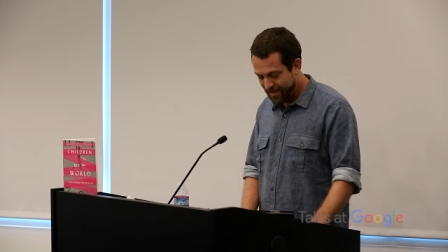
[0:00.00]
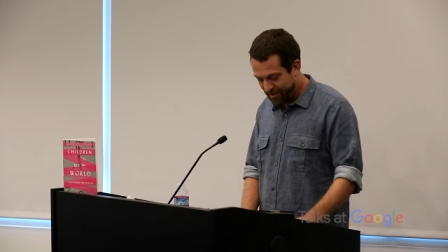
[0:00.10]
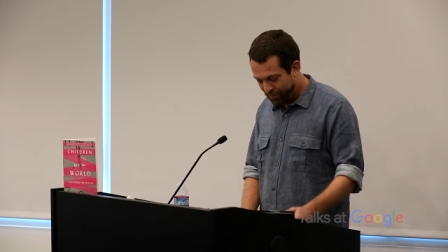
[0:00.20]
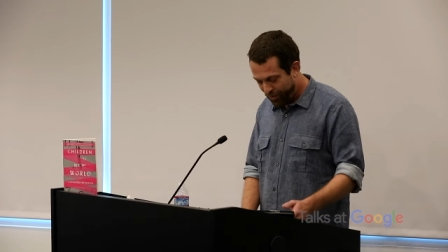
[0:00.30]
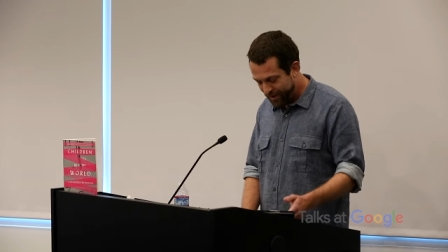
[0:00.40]

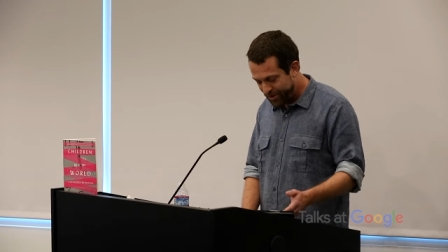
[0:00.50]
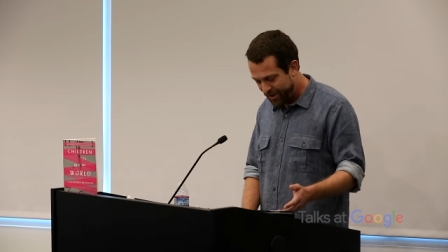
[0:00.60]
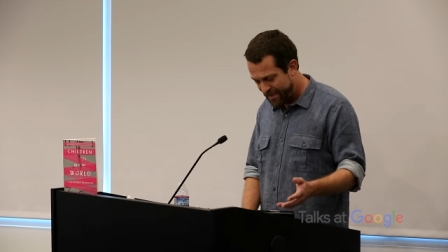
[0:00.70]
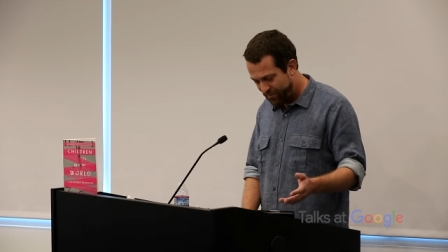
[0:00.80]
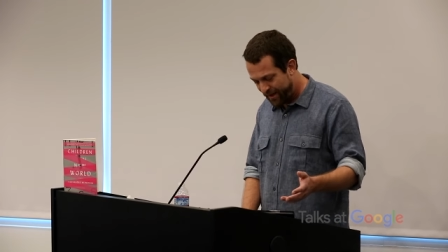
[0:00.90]
The point,
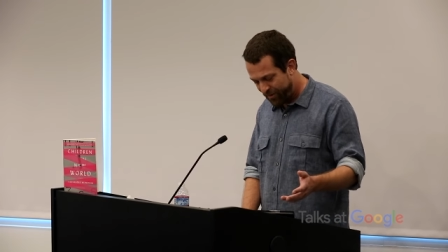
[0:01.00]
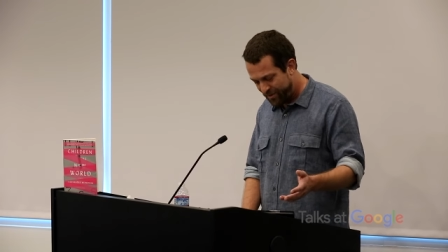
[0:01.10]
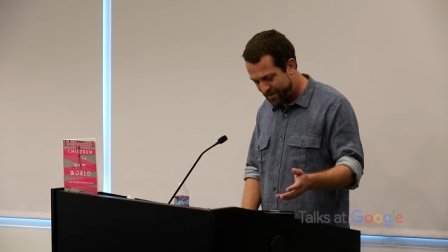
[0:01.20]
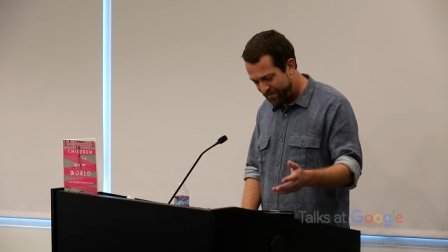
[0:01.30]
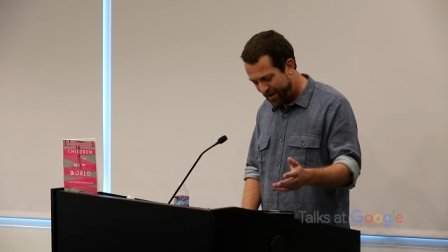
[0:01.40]
she explained,
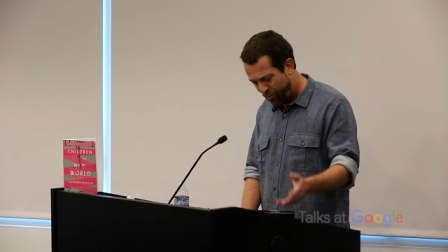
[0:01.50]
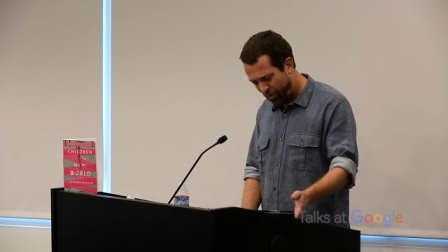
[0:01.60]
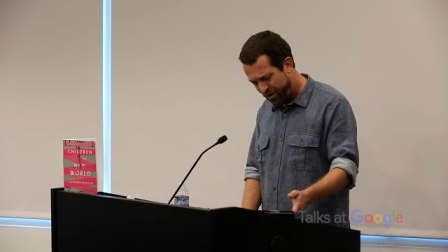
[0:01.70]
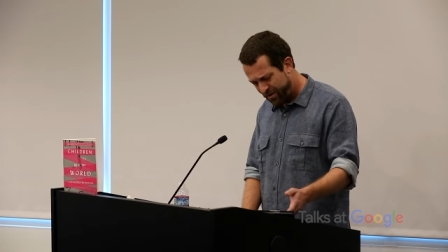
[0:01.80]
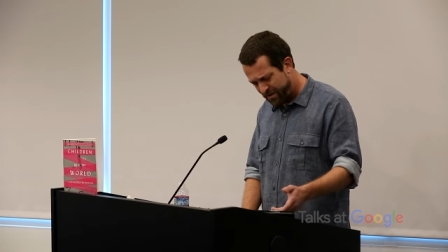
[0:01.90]
was to make
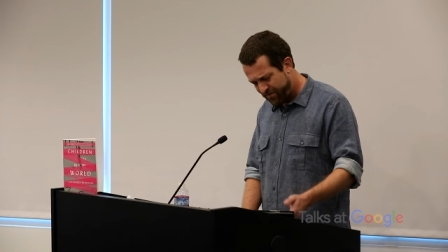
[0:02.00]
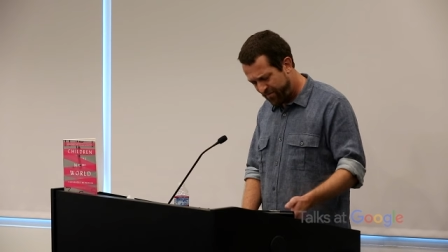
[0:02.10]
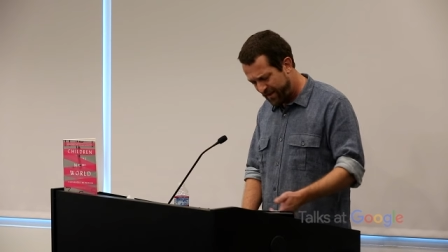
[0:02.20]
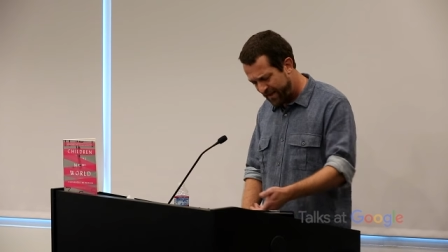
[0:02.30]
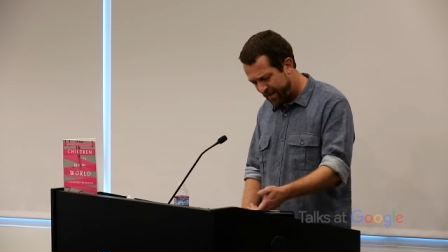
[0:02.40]
words
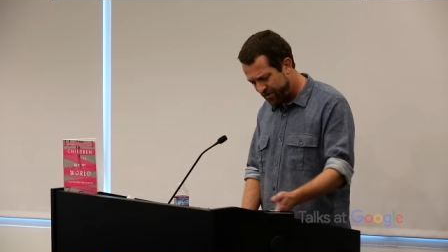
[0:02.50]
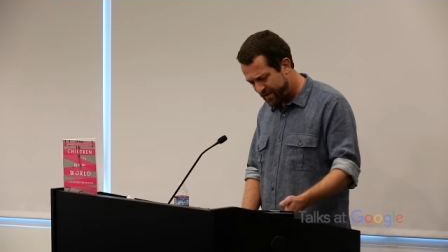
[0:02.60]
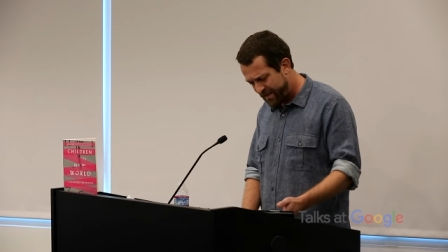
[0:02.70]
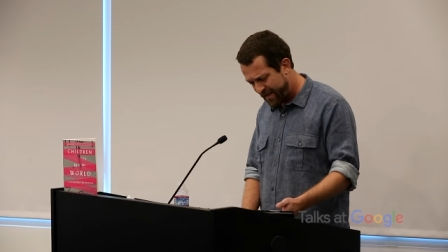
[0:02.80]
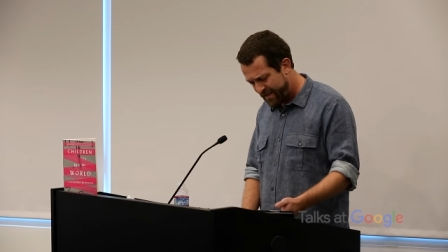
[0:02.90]
from the letter
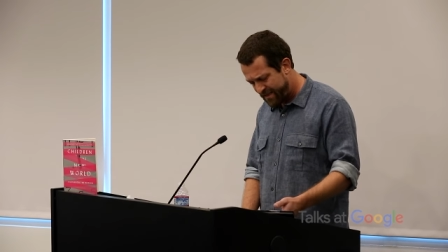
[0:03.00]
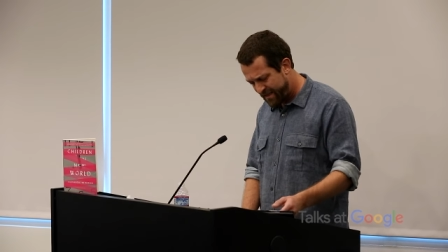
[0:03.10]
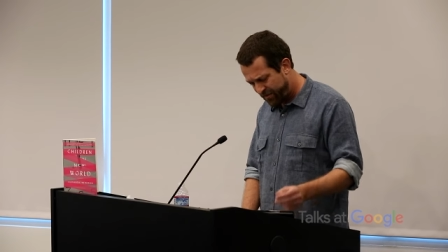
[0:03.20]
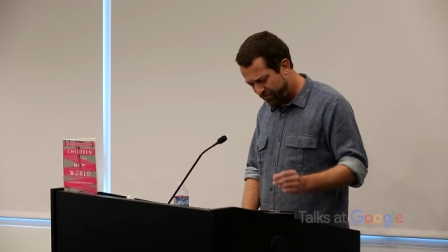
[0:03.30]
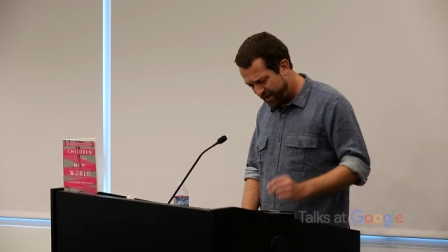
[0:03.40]
dice
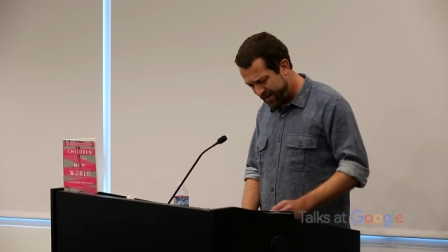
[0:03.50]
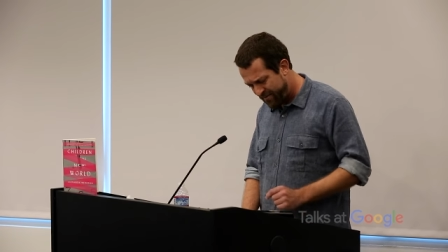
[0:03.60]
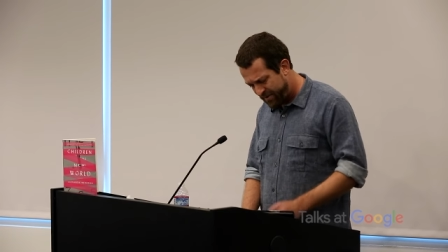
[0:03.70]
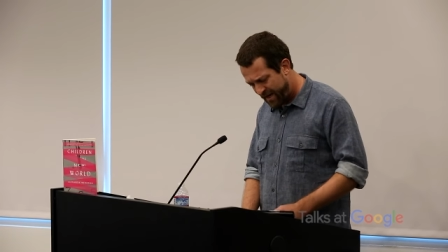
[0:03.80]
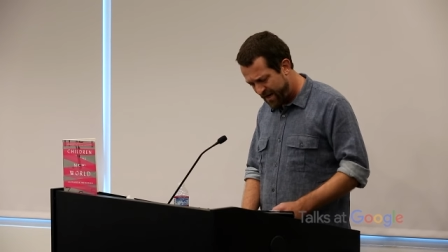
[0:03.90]
and to write
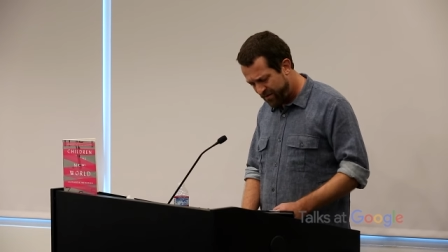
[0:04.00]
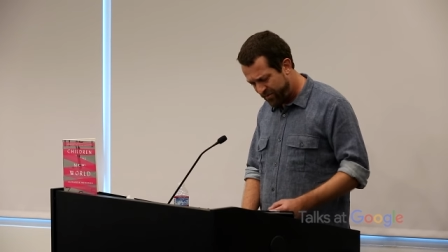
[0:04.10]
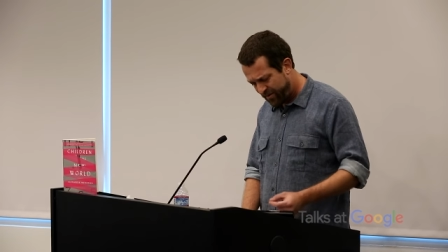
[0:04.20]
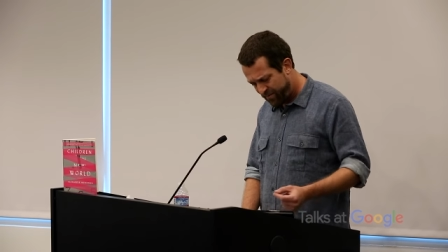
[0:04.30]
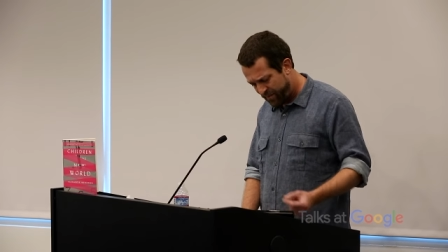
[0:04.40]
them down
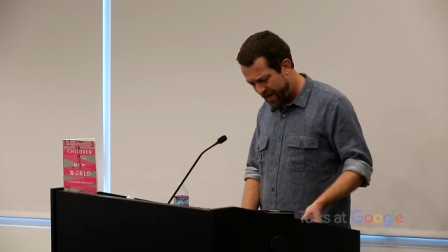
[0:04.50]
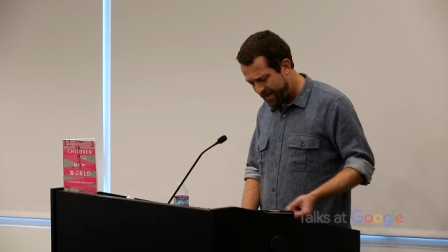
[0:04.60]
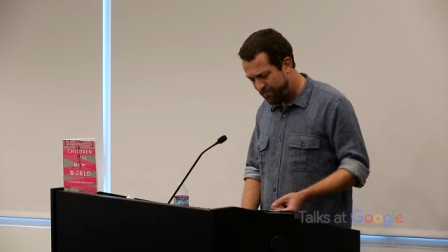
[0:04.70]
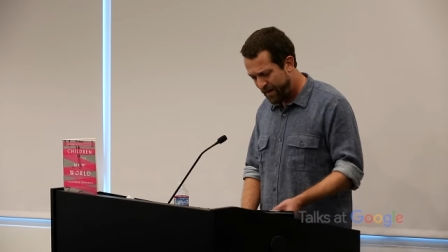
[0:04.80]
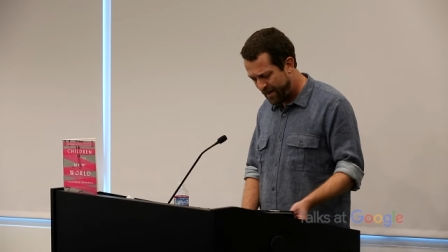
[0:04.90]
with pen
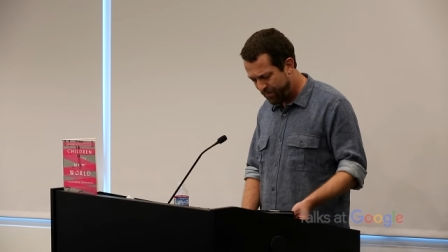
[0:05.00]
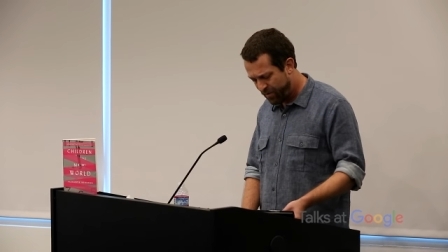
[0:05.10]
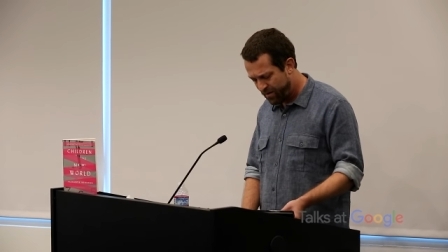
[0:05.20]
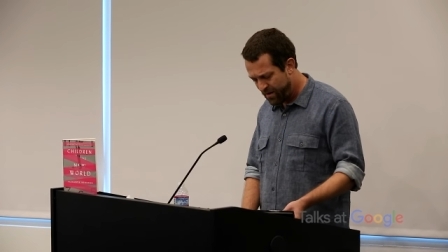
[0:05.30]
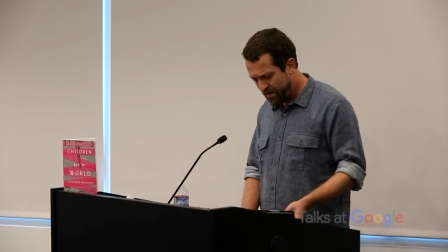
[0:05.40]
and
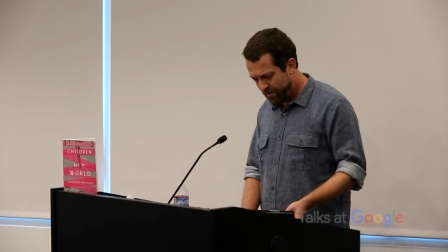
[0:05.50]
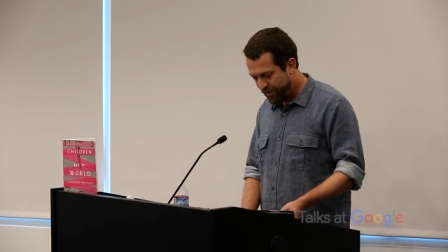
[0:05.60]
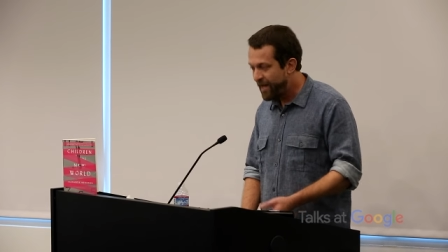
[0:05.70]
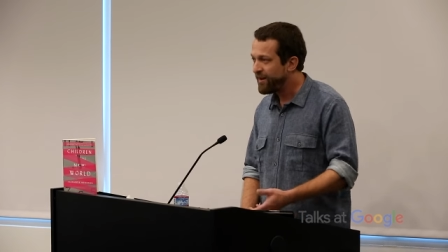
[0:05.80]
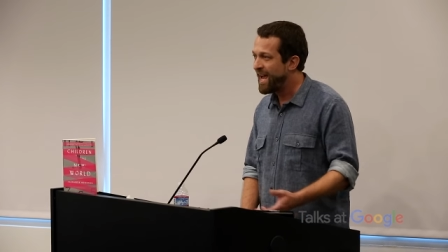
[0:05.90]
paper
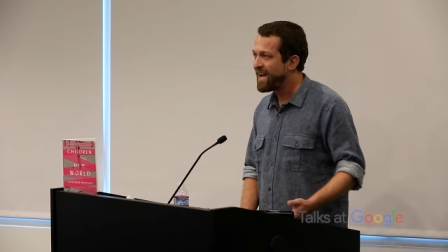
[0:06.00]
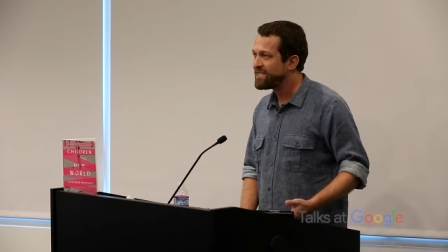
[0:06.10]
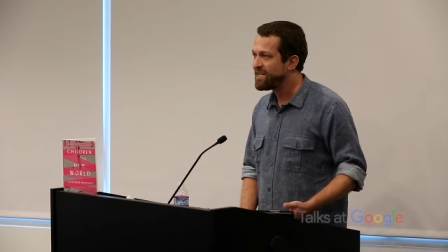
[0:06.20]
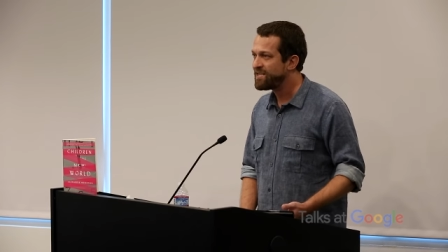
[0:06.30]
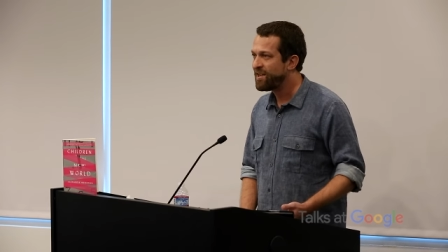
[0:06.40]
without
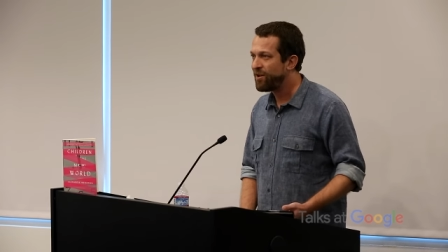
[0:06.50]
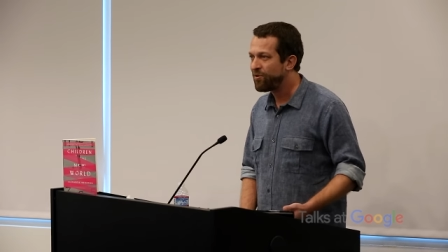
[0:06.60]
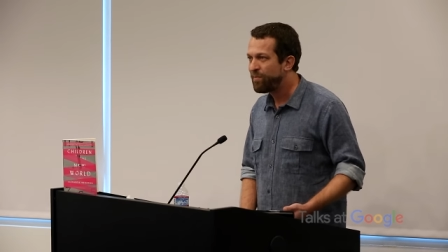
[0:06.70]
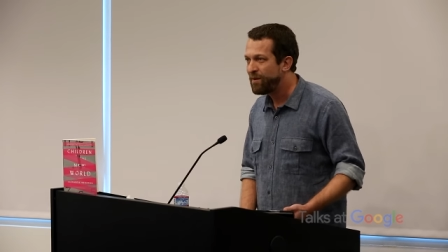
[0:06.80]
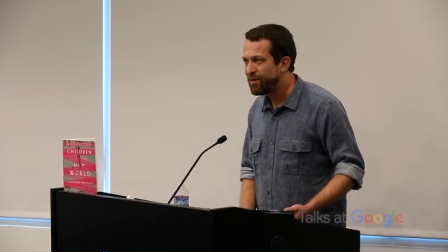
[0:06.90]
accessing
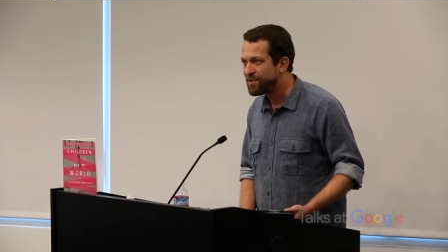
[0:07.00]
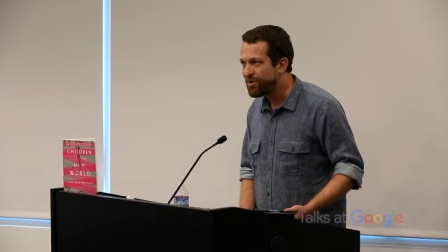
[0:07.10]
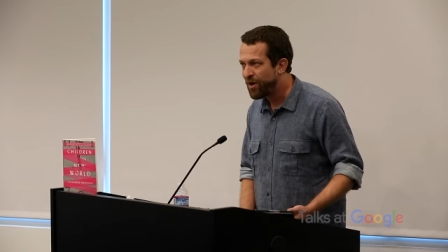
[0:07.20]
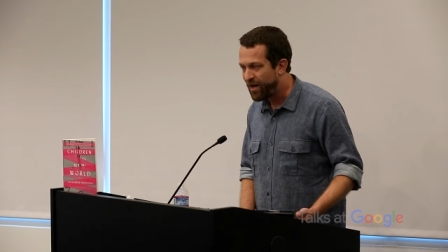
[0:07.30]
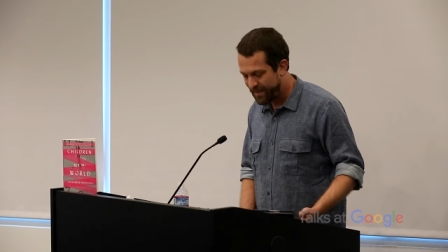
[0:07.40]
other people's
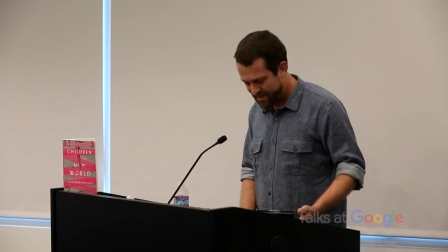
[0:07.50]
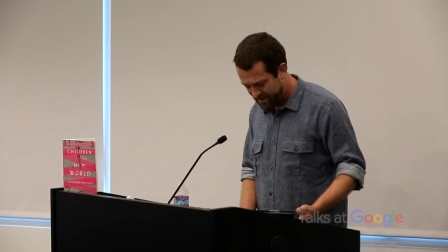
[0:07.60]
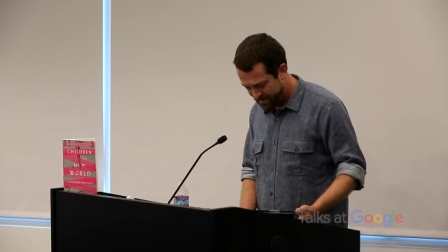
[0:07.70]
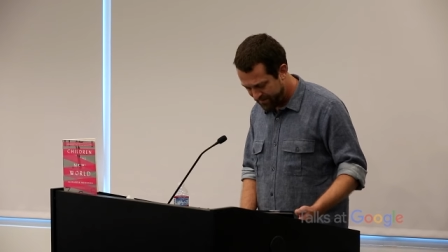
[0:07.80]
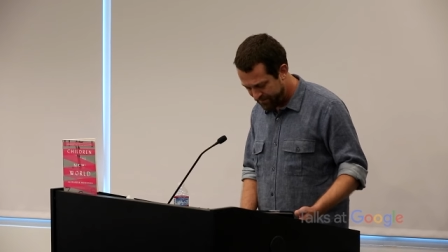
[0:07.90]
thoughts.